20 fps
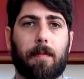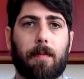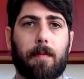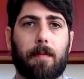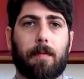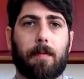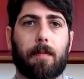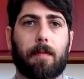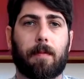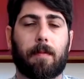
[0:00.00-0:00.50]

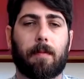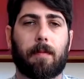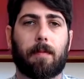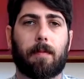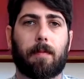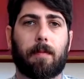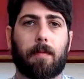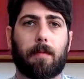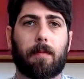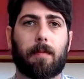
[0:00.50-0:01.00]

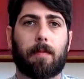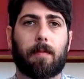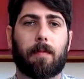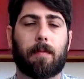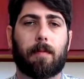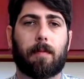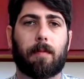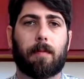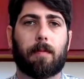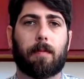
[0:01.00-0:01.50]

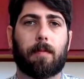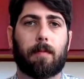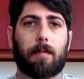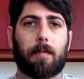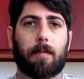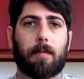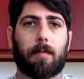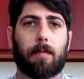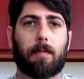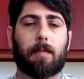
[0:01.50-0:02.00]

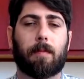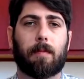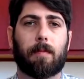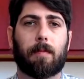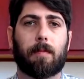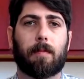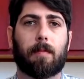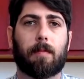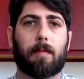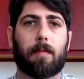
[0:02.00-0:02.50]

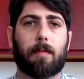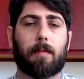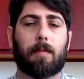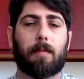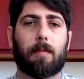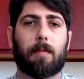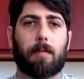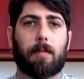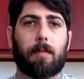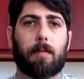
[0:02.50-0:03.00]

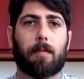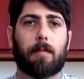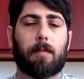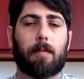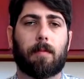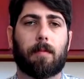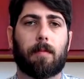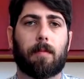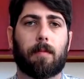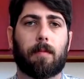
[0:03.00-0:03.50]

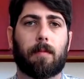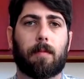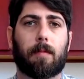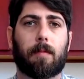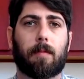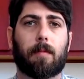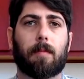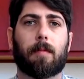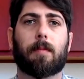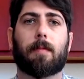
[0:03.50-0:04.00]

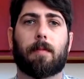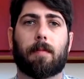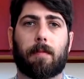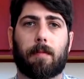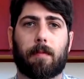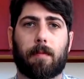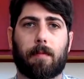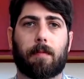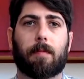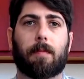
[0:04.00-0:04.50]

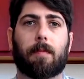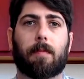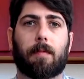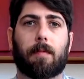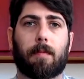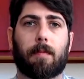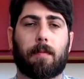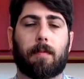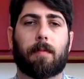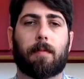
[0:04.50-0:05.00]
No words are spoken by the person on screen.